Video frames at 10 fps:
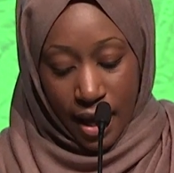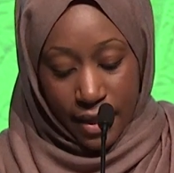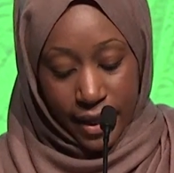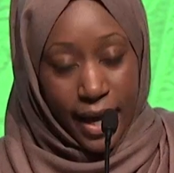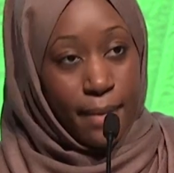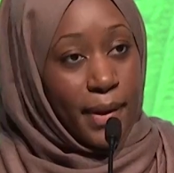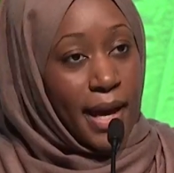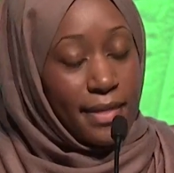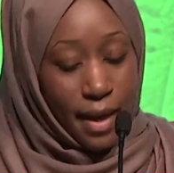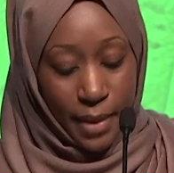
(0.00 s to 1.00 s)
The
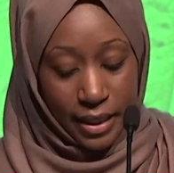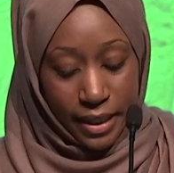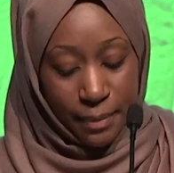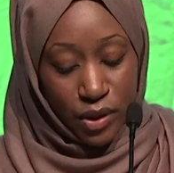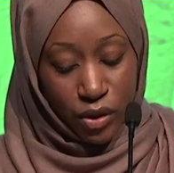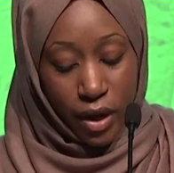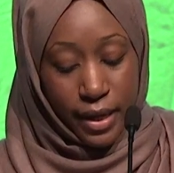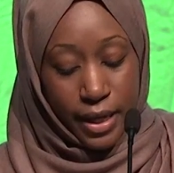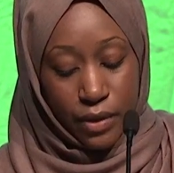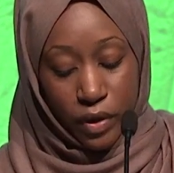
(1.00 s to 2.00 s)
campaign that my team
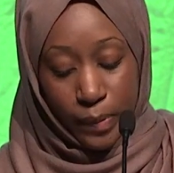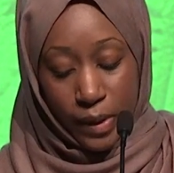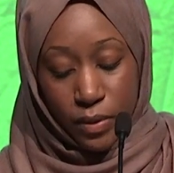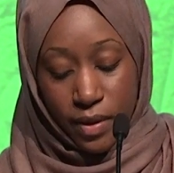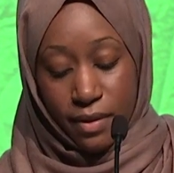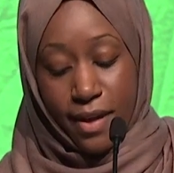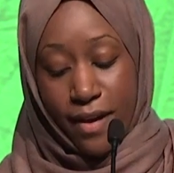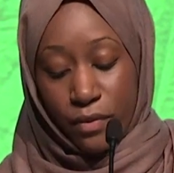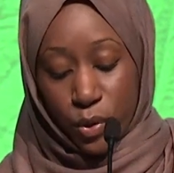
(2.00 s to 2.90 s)
started, Rebuild with Love,